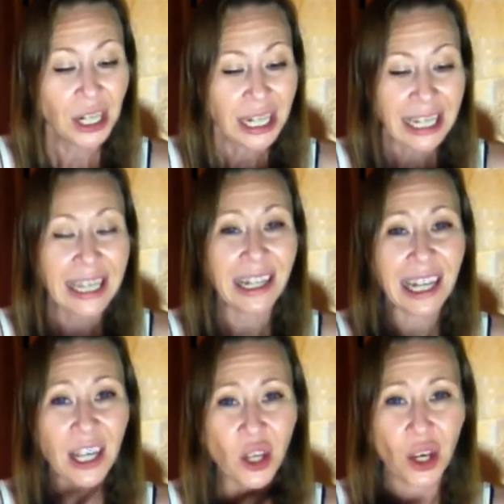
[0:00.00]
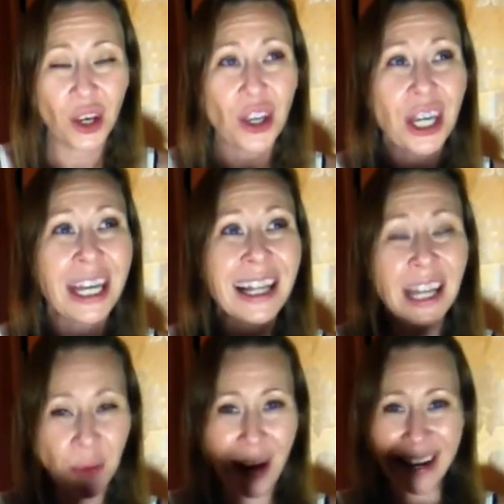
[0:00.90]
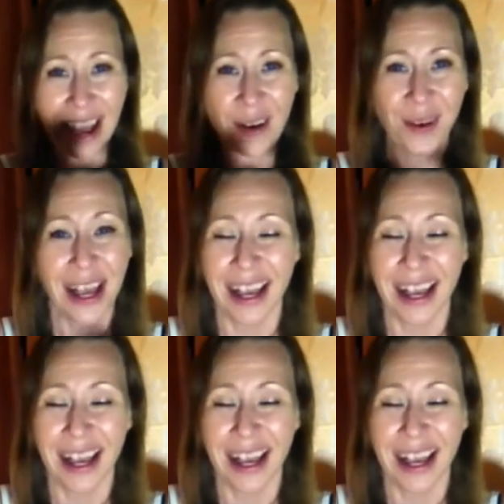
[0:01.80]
Healing right now